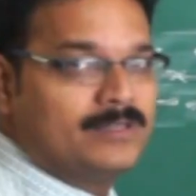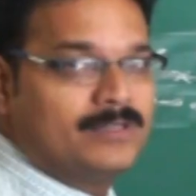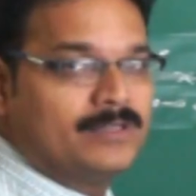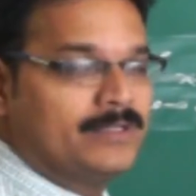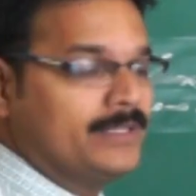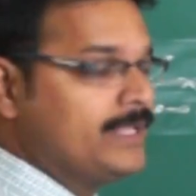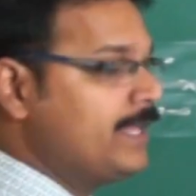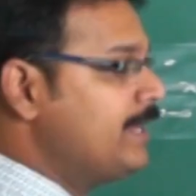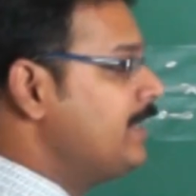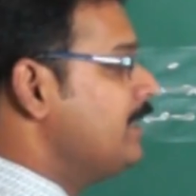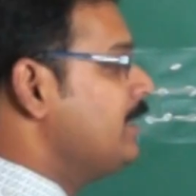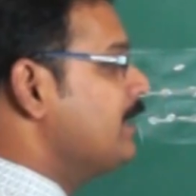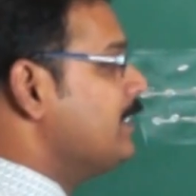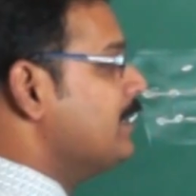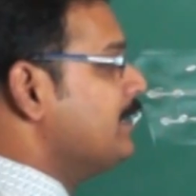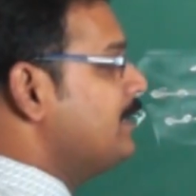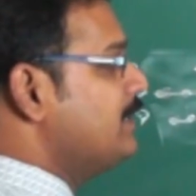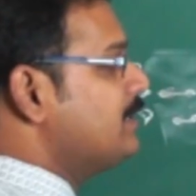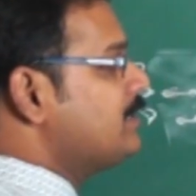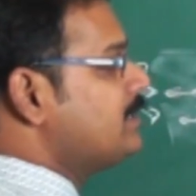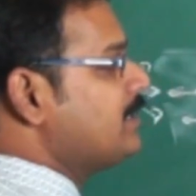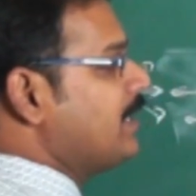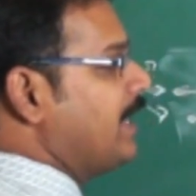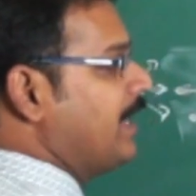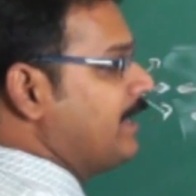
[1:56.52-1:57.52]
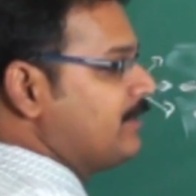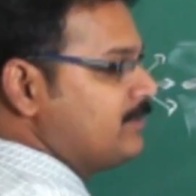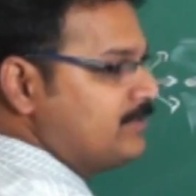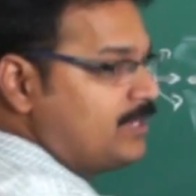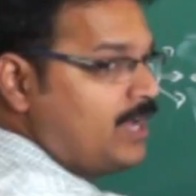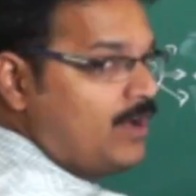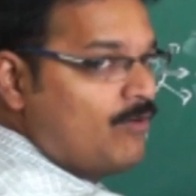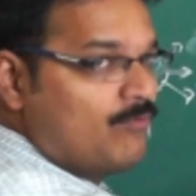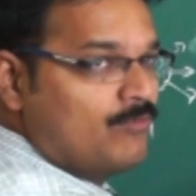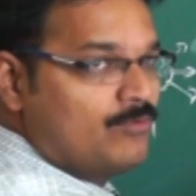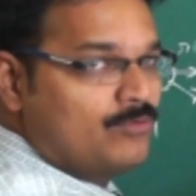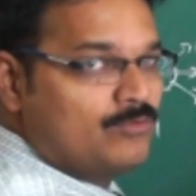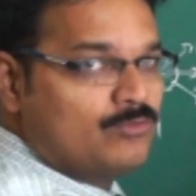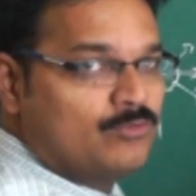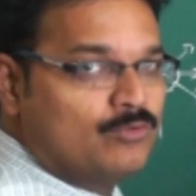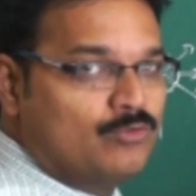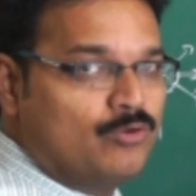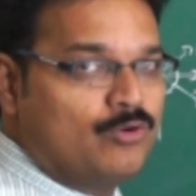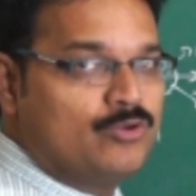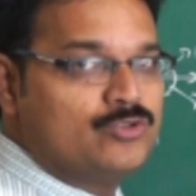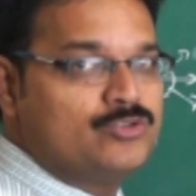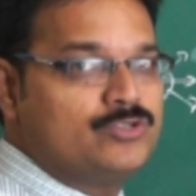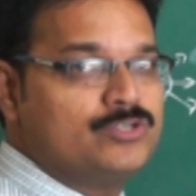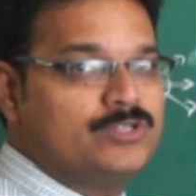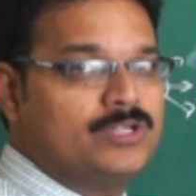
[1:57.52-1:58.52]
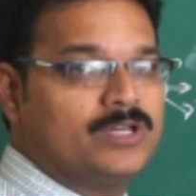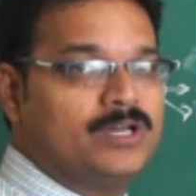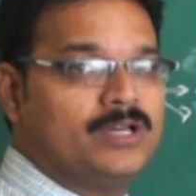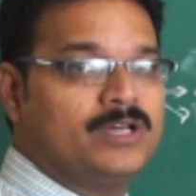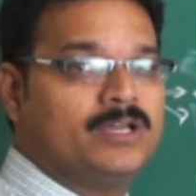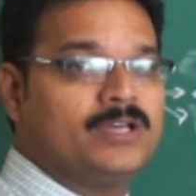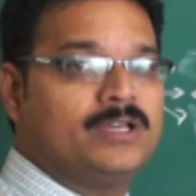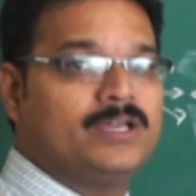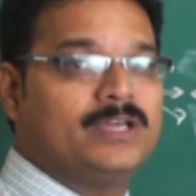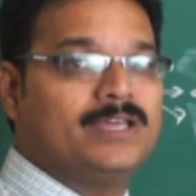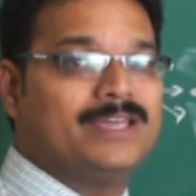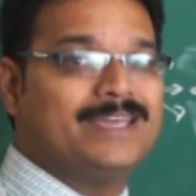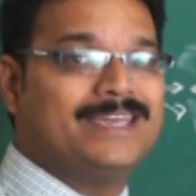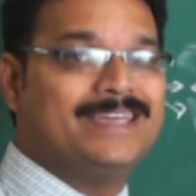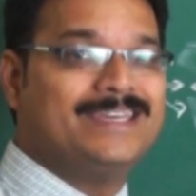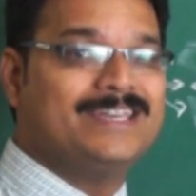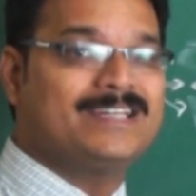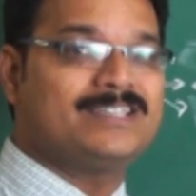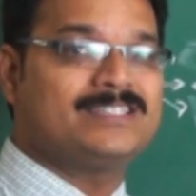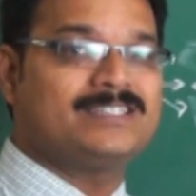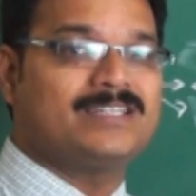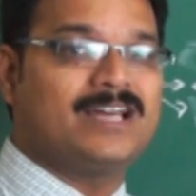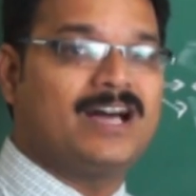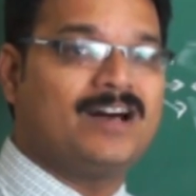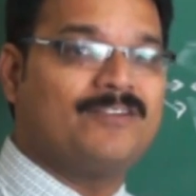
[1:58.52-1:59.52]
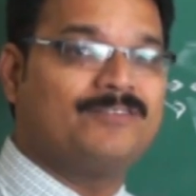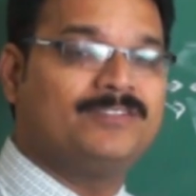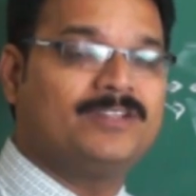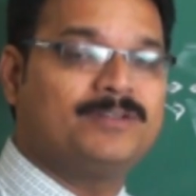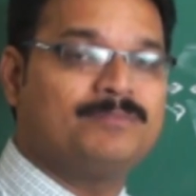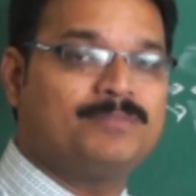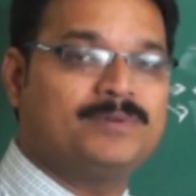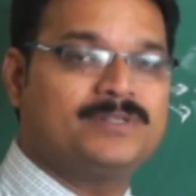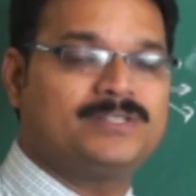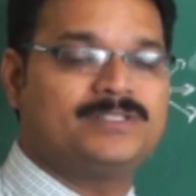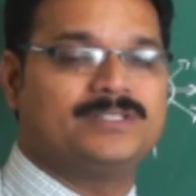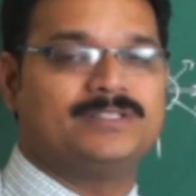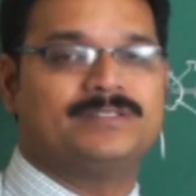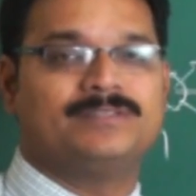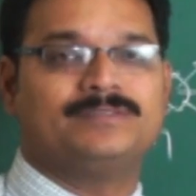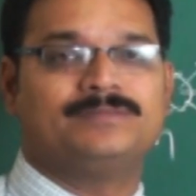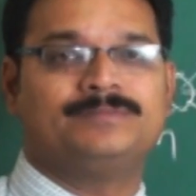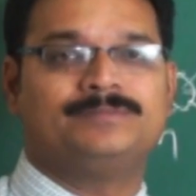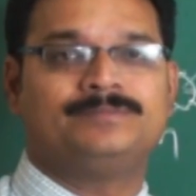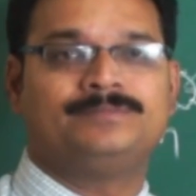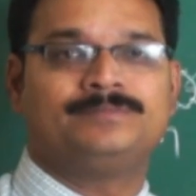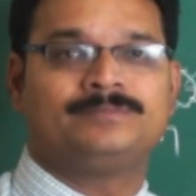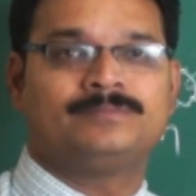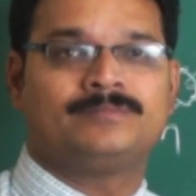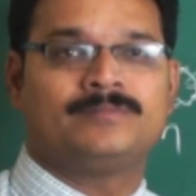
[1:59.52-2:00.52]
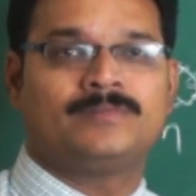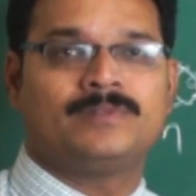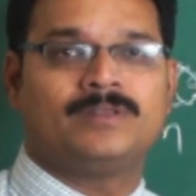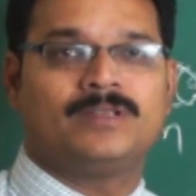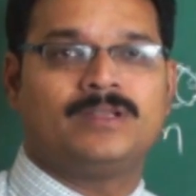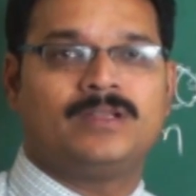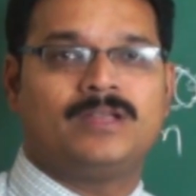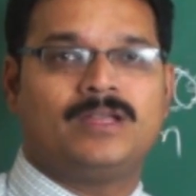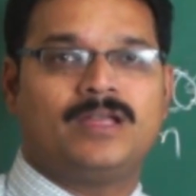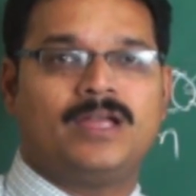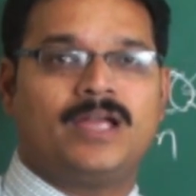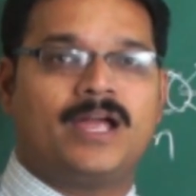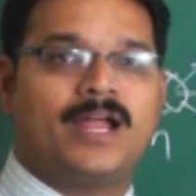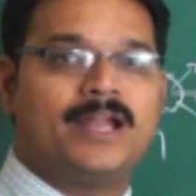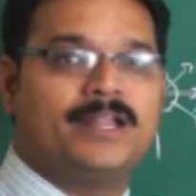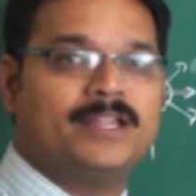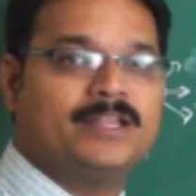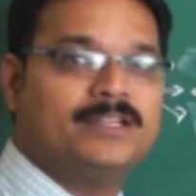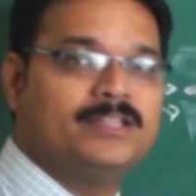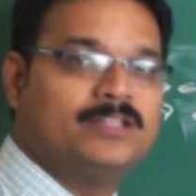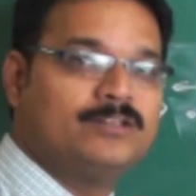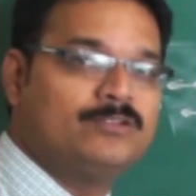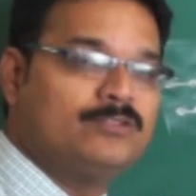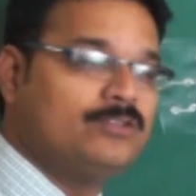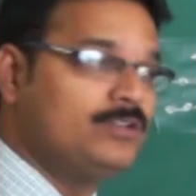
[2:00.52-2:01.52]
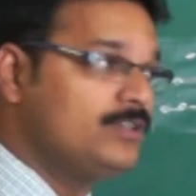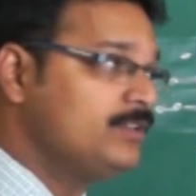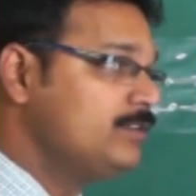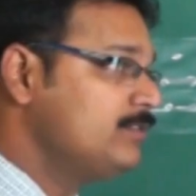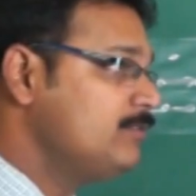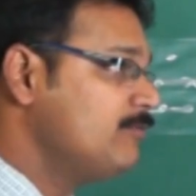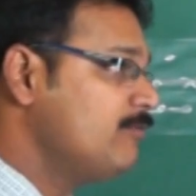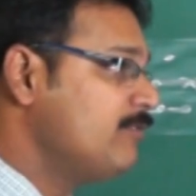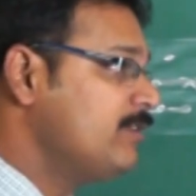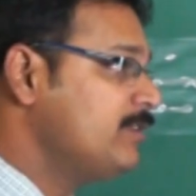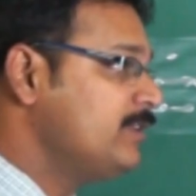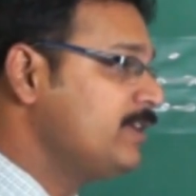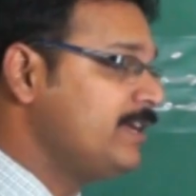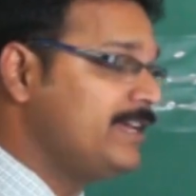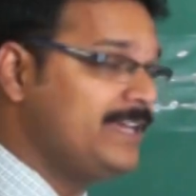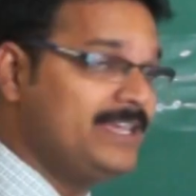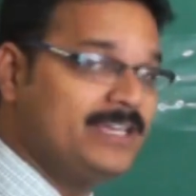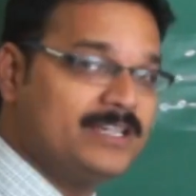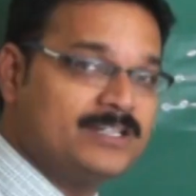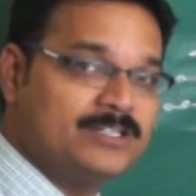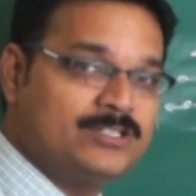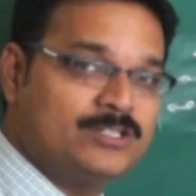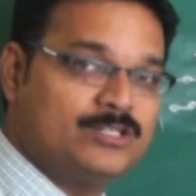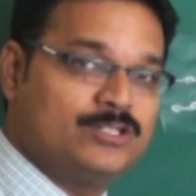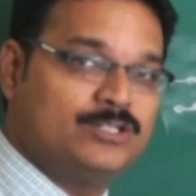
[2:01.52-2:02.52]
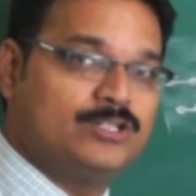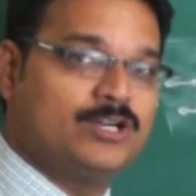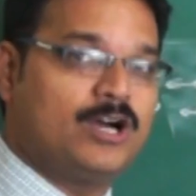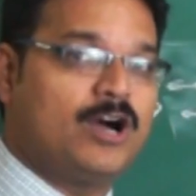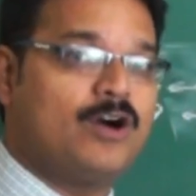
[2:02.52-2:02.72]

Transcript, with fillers: then this sound goes to the ears of the person. And in the, in, in the ears, you